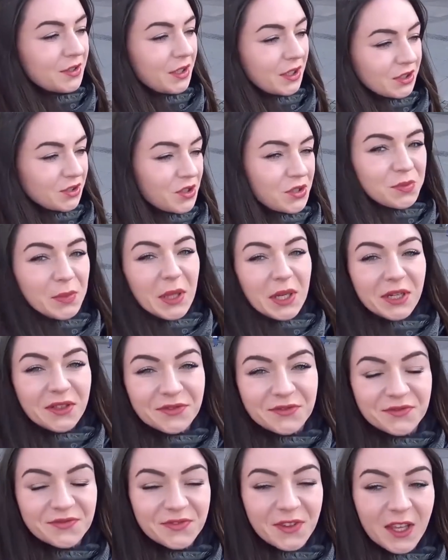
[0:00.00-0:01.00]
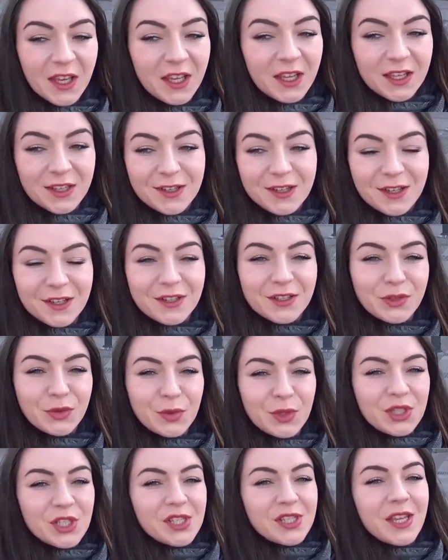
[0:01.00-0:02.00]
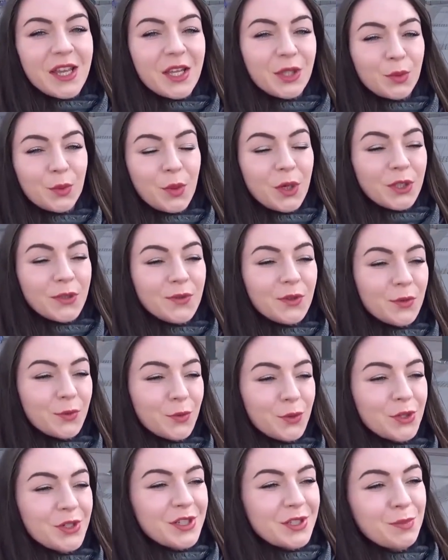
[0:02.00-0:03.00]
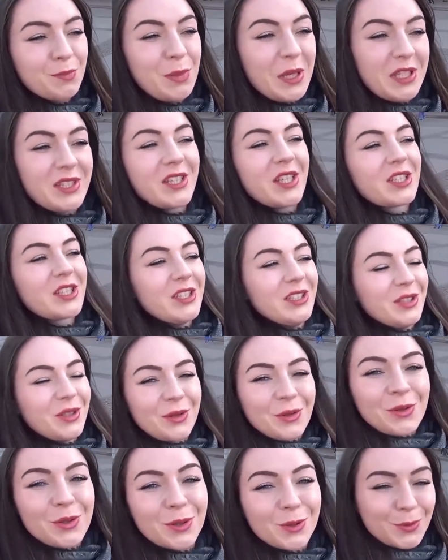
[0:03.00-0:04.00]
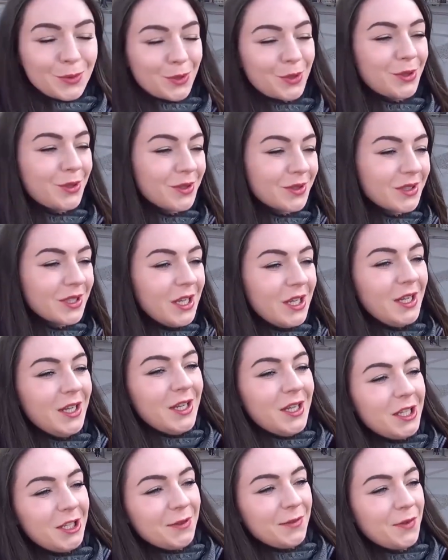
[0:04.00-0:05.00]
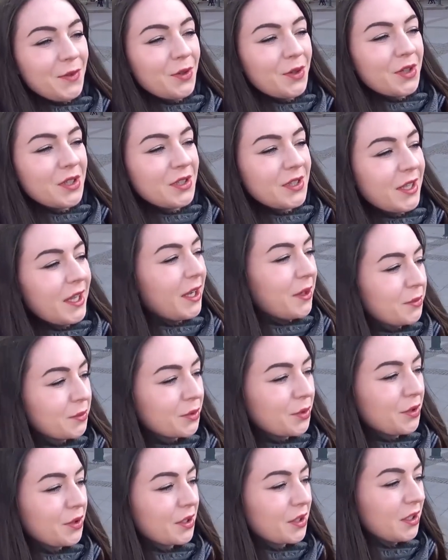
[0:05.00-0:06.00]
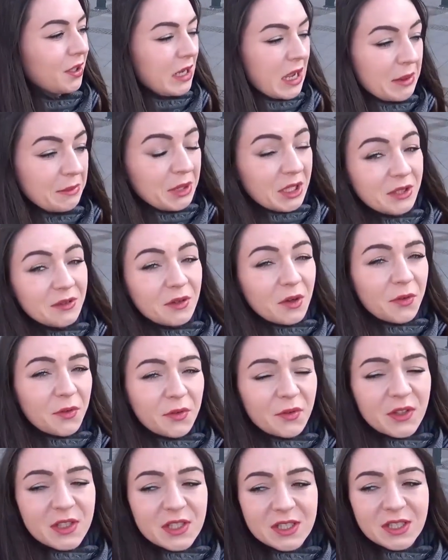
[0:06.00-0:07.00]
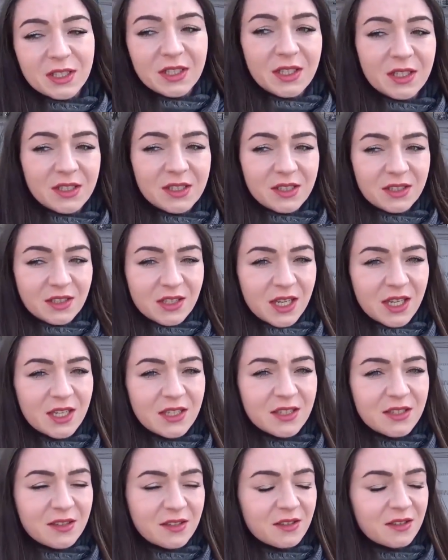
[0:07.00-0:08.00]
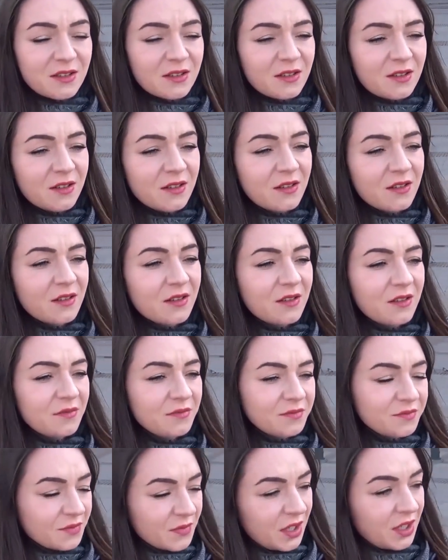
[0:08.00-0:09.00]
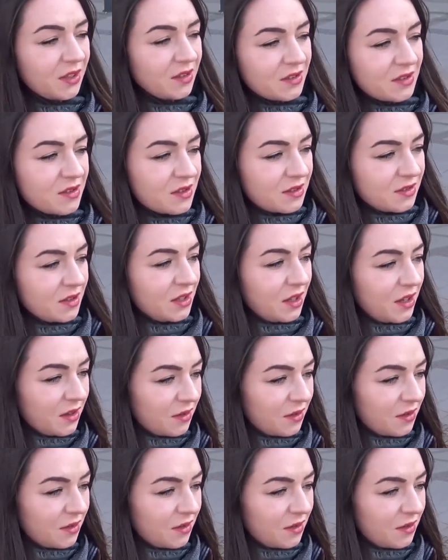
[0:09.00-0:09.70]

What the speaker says: like, just better. Because we just had one of the worst pizzas in the whole world. If you're in Hamburg, I mean, obviously it's a taste, like it's